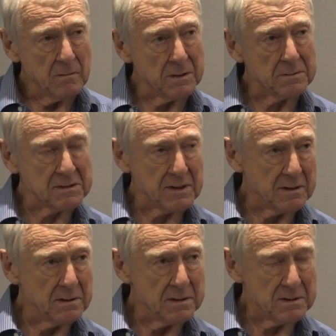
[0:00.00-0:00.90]
which was
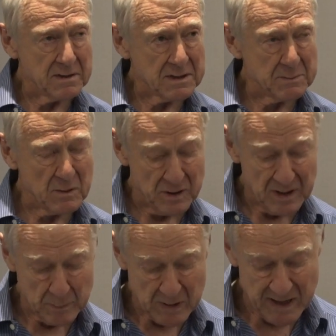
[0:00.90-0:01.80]
alluded to this
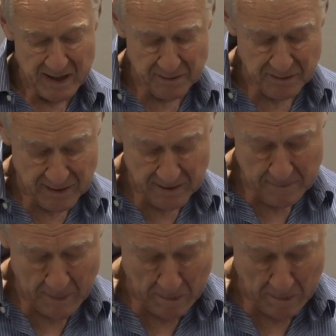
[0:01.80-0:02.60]
morning by Anthea,